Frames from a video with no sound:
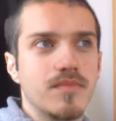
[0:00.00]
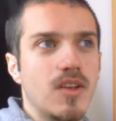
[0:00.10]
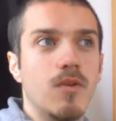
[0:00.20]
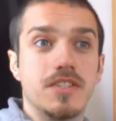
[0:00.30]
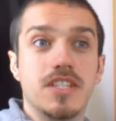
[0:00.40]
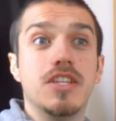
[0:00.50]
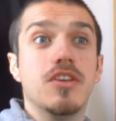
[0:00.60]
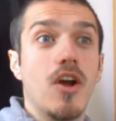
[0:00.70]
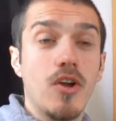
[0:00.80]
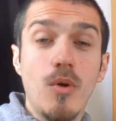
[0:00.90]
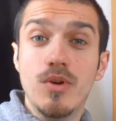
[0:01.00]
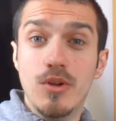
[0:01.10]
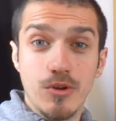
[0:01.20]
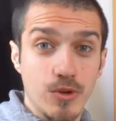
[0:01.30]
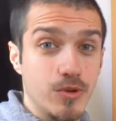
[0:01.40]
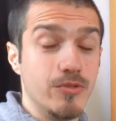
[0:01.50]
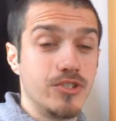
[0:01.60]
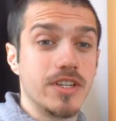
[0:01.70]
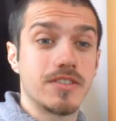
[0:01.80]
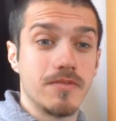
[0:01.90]
obviously only the cuckoo
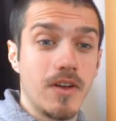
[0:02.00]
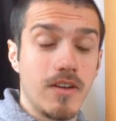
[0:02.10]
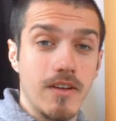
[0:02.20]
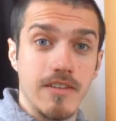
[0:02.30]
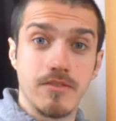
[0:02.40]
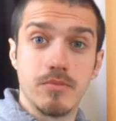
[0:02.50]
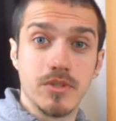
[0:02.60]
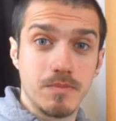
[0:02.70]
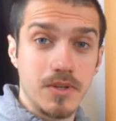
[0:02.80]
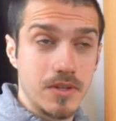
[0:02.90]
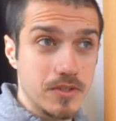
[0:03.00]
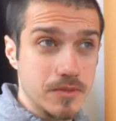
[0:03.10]
chick survived was because